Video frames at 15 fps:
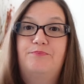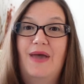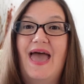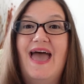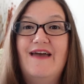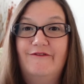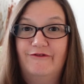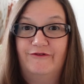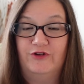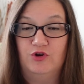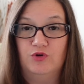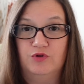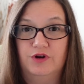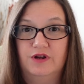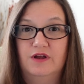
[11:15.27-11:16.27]
Pet
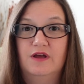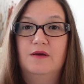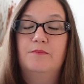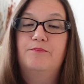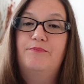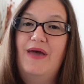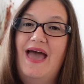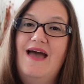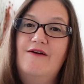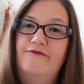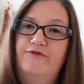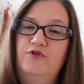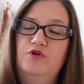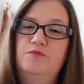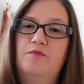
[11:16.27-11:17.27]
food. Pet
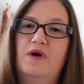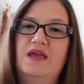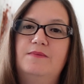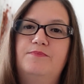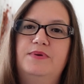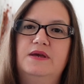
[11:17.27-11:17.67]
food might